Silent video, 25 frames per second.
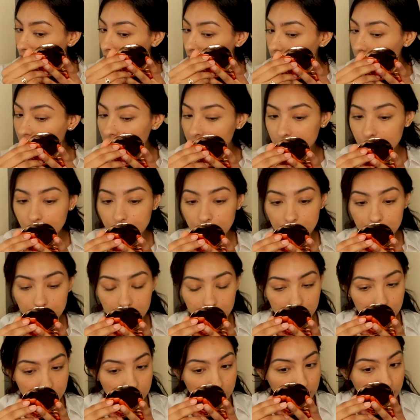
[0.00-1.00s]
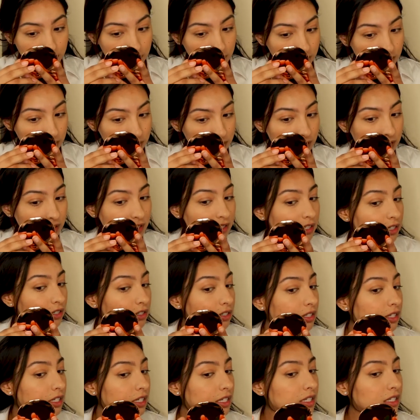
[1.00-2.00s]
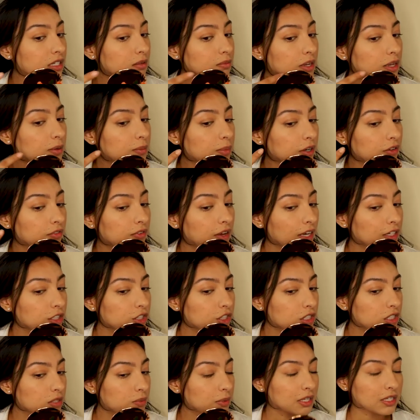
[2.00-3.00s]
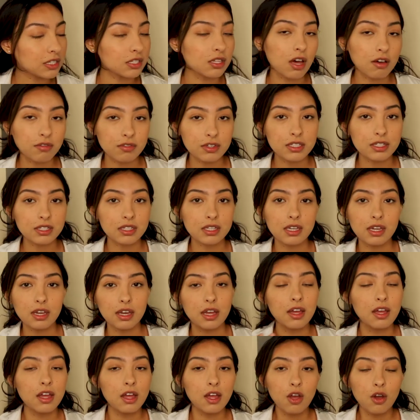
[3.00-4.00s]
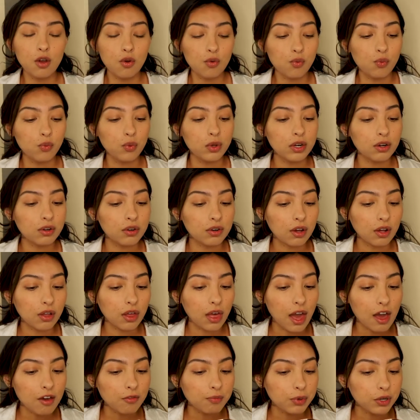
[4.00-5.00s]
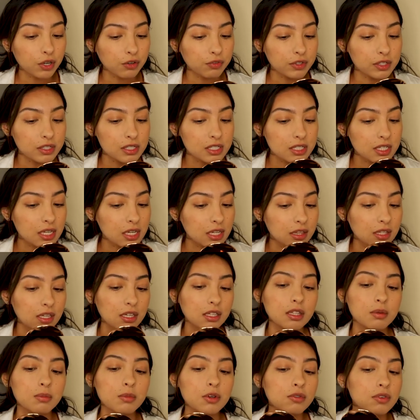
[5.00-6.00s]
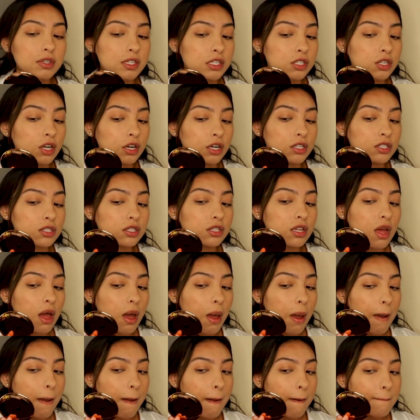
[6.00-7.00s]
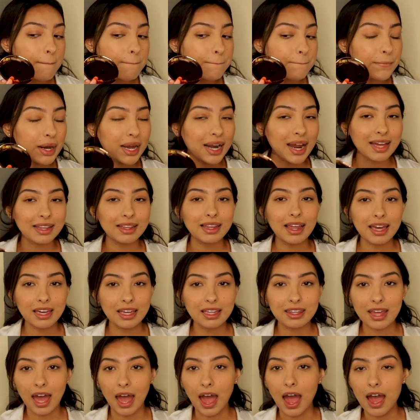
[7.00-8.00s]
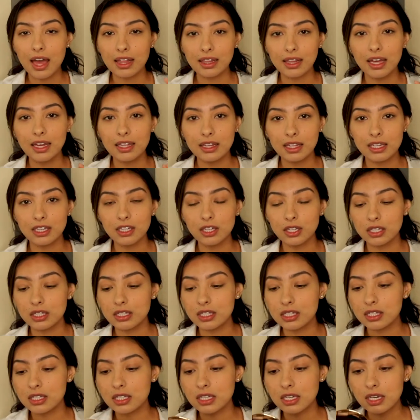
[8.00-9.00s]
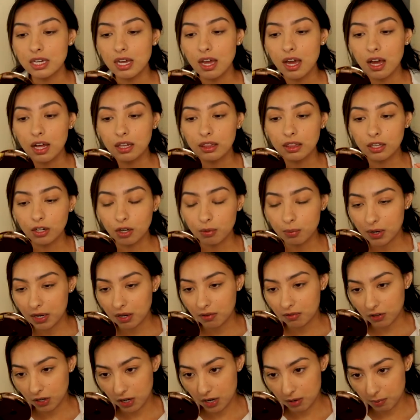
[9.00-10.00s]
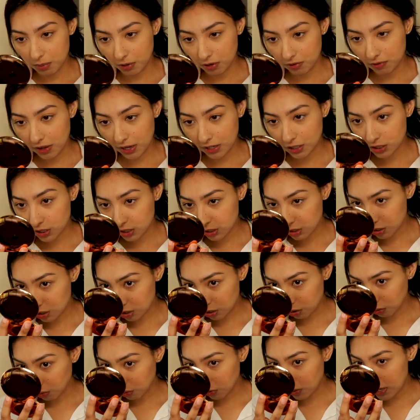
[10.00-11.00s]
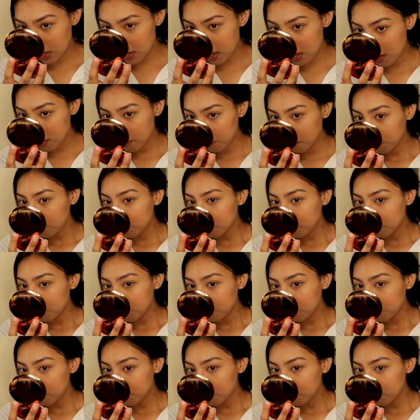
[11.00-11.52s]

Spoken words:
Like, you could still see some imperfections because obviously we don't all have perfect skin like the movie stars, but I like that. I like that you could see a little bit of your imperfections through it